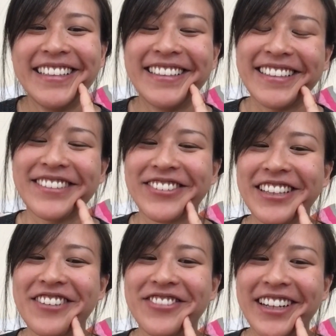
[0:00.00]
This is
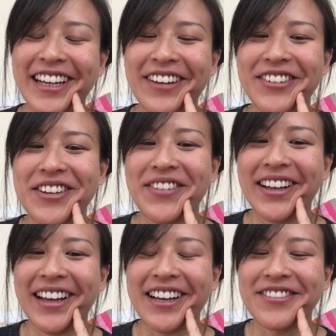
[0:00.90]
really funny. I'm doing my
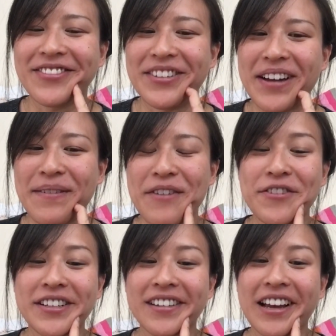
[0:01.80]
live, my
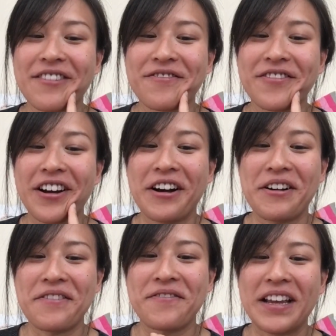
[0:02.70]
first live
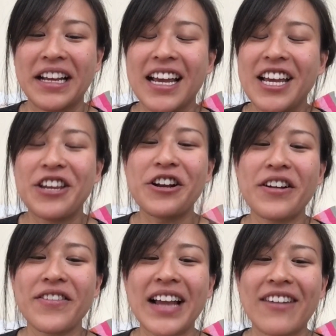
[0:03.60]
feed. You don't
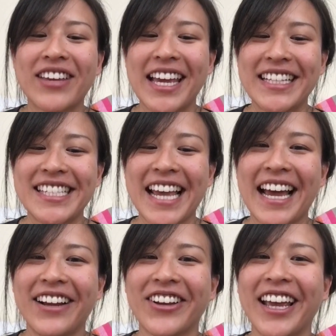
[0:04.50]
even have kids
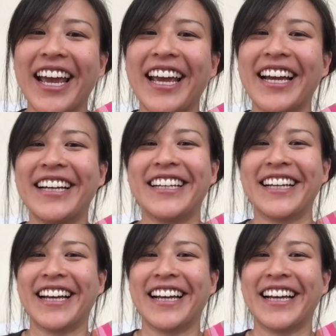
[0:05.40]
yet, okay?